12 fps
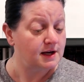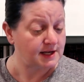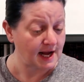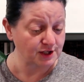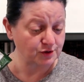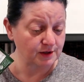
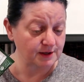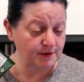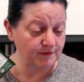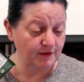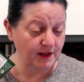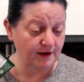natural
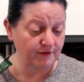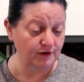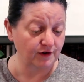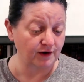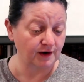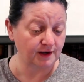lemon
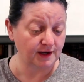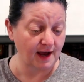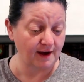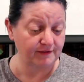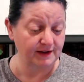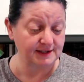flavor,
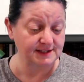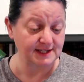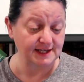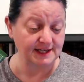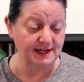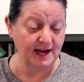caffeine
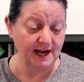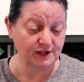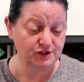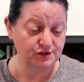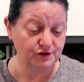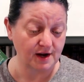tea
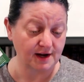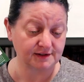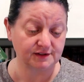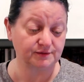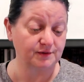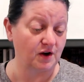
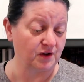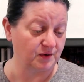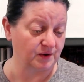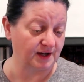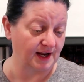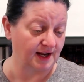extract, all
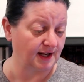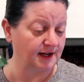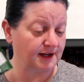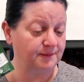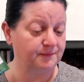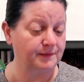
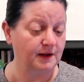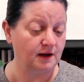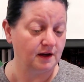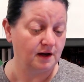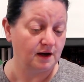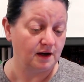organic.
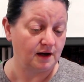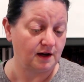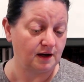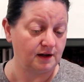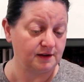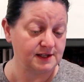
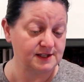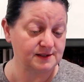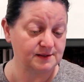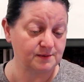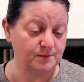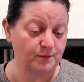Uh,
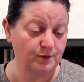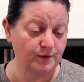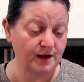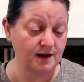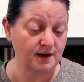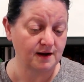this
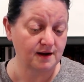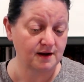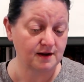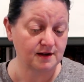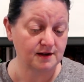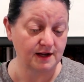
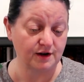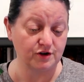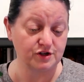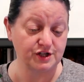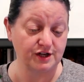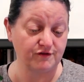Moringa
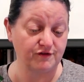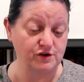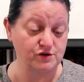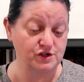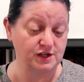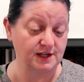Energy
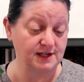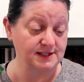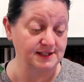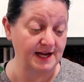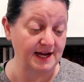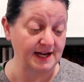Infusion
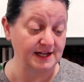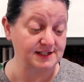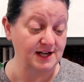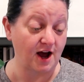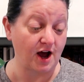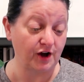
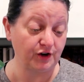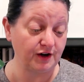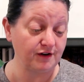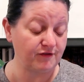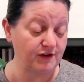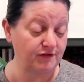contains
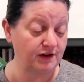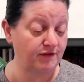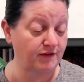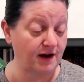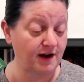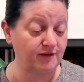
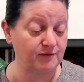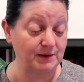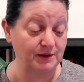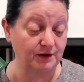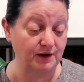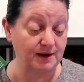155
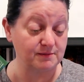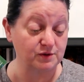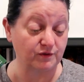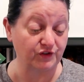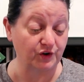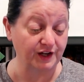milligrams
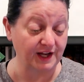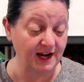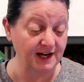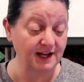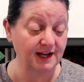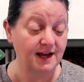of
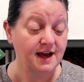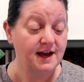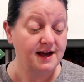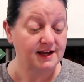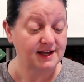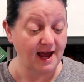organic
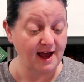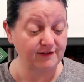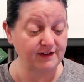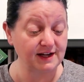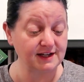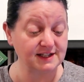
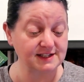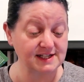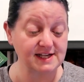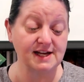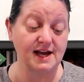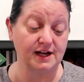caffeine
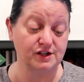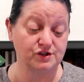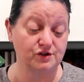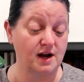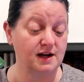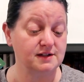tea
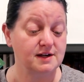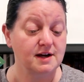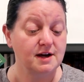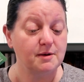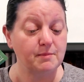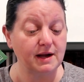extract,
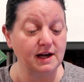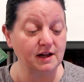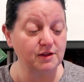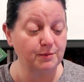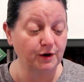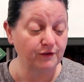making
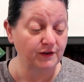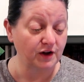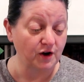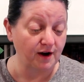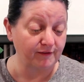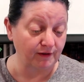it the perfect
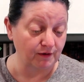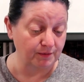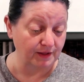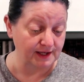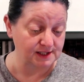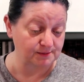coffee
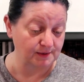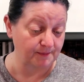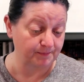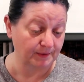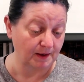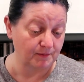replacement,
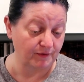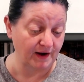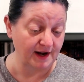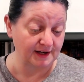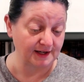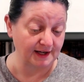
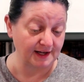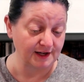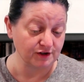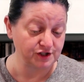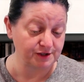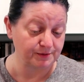providing an
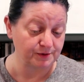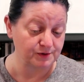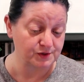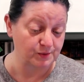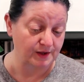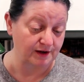energy
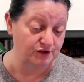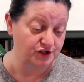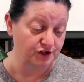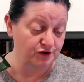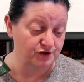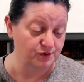boost without
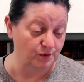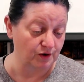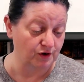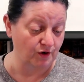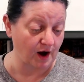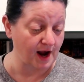jitters
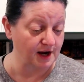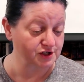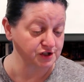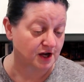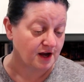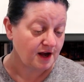or
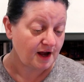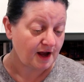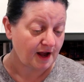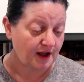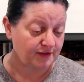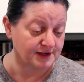crash.
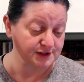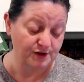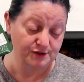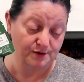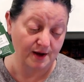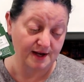And this
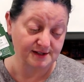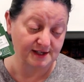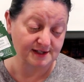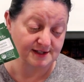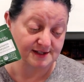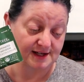also has
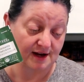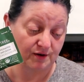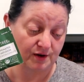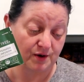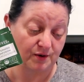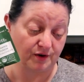a
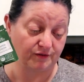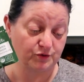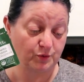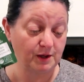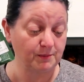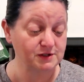discount code of
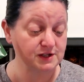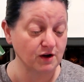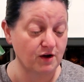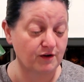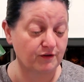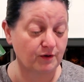20%
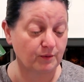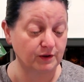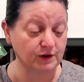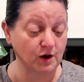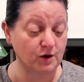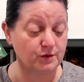off
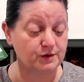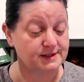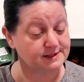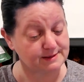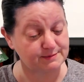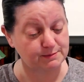with code
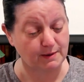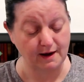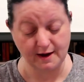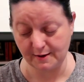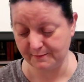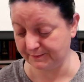
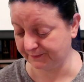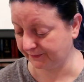SIPSBY.